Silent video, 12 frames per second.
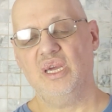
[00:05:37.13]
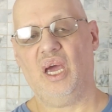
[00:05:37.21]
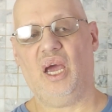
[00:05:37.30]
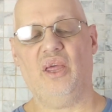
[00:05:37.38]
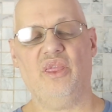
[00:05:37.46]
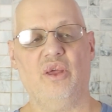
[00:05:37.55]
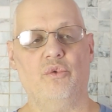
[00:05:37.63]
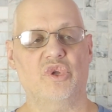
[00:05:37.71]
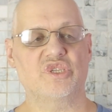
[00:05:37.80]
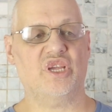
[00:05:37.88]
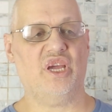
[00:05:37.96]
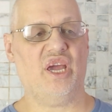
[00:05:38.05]
And then
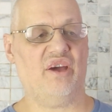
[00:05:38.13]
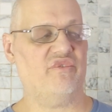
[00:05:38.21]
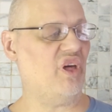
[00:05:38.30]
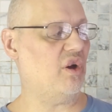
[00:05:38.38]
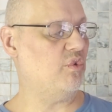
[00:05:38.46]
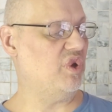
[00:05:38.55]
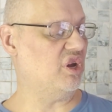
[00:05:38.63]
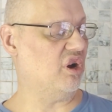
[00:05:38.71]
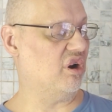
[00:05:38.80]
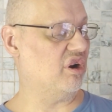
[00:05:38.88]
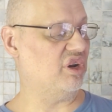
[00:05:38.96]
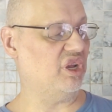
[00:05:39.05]
once they have that week of
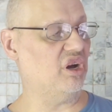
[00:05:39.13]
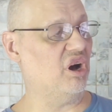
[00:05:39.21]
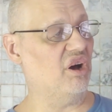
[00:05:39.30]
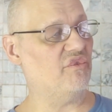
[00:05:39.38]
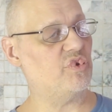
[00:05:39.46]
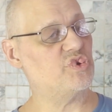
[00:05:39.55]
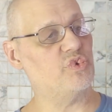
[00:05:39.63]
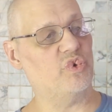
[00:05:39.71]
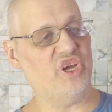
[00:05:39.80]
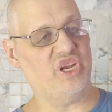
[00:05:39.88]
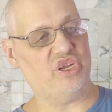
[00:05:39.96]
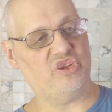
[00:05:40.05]
hardening off, which we'll
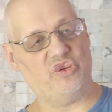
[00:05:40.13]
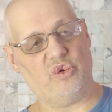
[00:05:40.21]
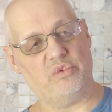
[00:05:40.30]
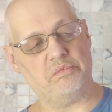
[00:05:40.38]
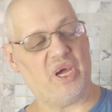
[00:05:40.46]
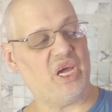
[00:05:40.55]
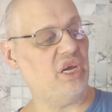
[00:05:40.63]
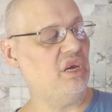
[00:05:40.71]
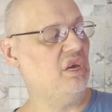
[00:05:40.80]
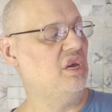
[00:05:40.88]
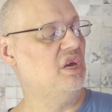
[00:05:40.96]
get into in May,